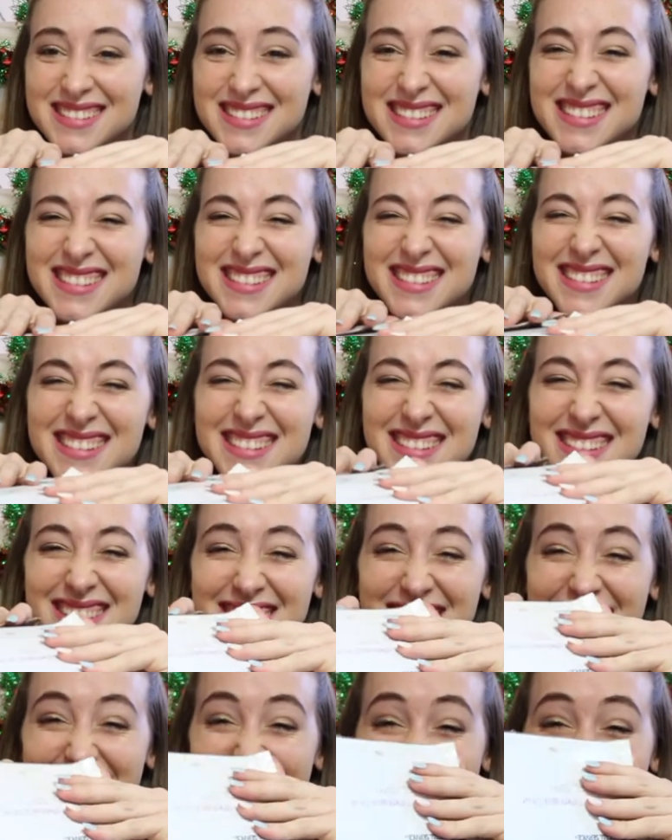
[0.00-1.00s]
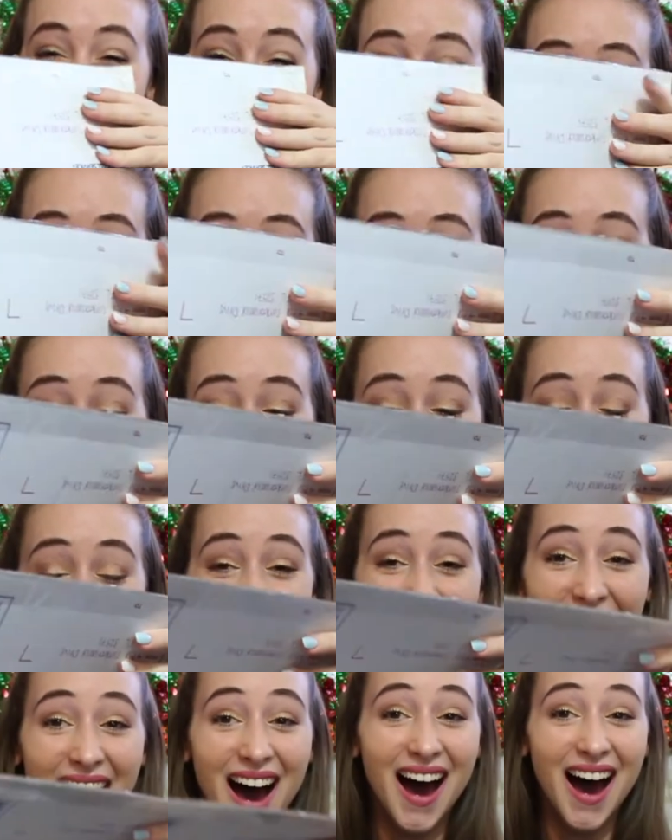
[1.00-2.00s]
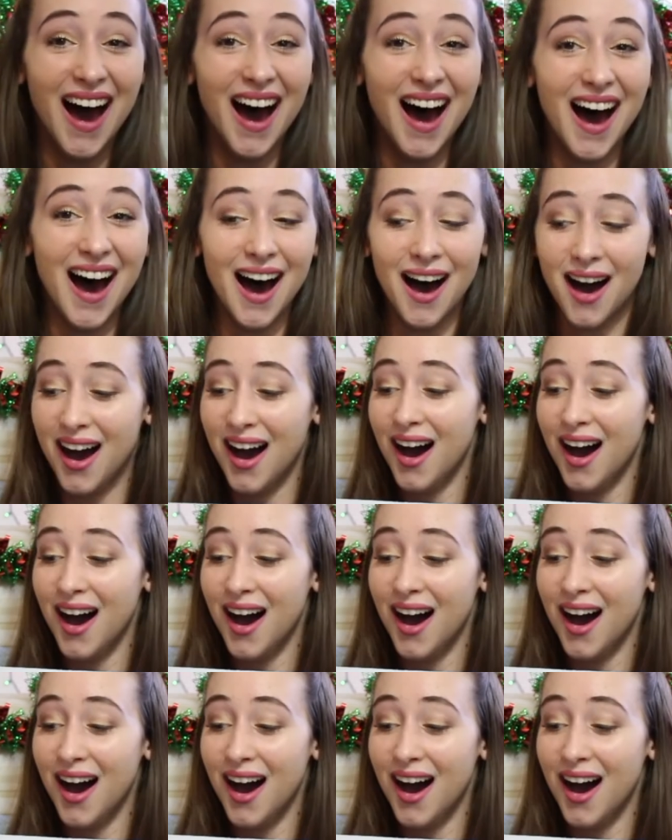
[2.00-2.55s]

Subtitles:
Nobody speaks.